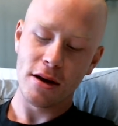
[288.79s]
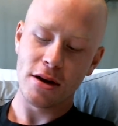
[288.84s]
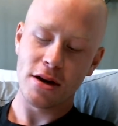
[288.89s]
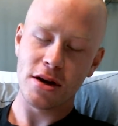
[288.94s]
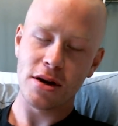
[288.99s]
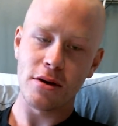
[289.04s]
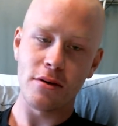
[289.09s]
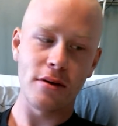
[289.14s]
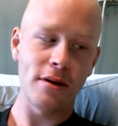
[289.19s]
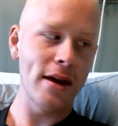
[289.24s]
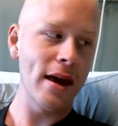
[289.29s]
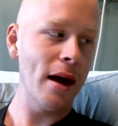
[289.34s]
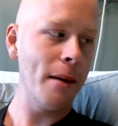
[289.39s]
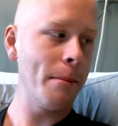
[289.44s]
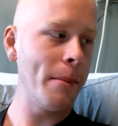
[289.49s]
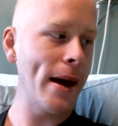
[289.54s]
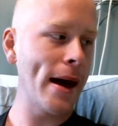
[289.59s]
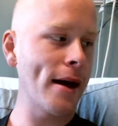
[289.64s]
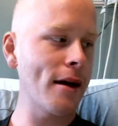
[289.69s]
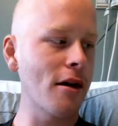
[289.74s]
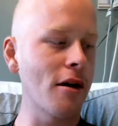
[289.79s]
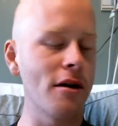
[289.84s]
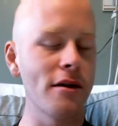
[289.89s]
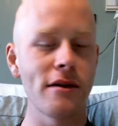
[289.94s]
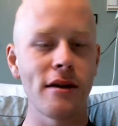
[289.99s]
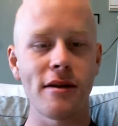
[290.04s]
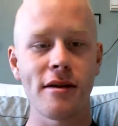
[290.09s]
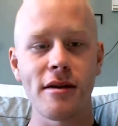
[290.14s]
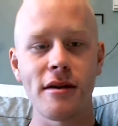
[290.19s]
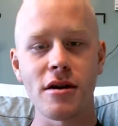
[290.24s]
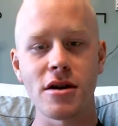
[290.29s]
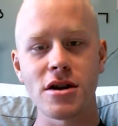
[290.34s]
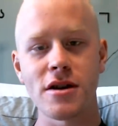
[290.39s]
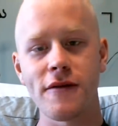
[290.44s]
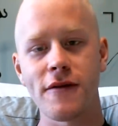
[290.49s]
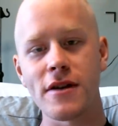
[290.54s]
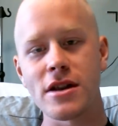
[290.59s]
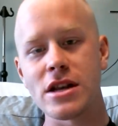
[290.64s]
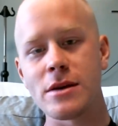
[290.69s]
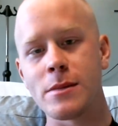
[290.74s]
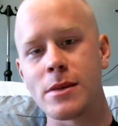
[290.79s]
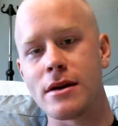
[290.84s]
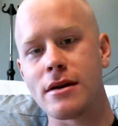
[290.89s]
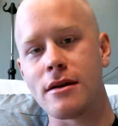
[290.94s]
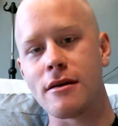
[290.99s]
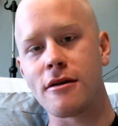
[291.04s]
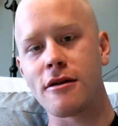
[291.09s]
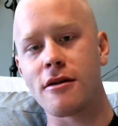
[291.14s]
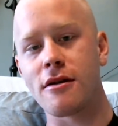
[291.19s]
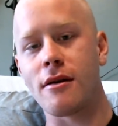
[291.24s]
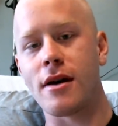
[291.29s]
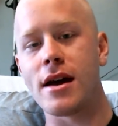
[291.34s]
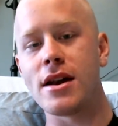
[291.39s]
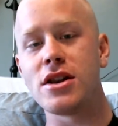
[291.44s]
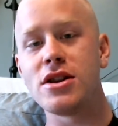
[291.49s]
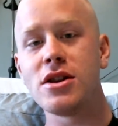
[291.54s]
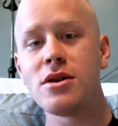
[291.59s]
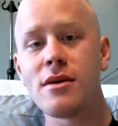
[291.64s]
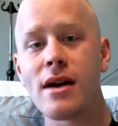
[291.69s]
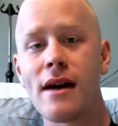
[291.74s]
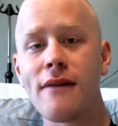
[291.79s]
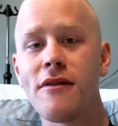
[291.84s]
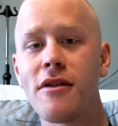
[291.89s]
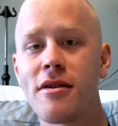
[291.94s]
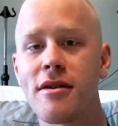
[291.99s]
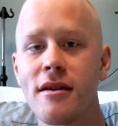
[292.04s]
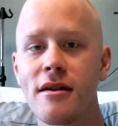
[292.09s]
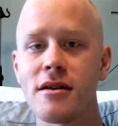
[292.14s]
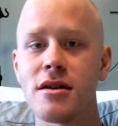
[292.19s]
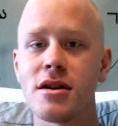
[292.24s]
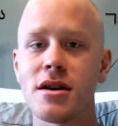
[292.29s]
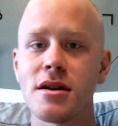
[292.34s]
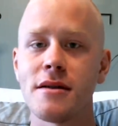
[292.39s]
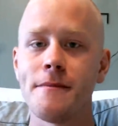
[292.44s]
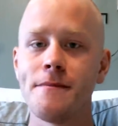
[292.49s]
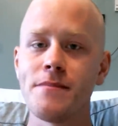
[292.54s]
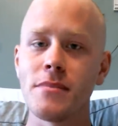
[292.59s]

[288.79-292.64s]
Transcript: to get back on the CR250 build. So I do have the cylinder.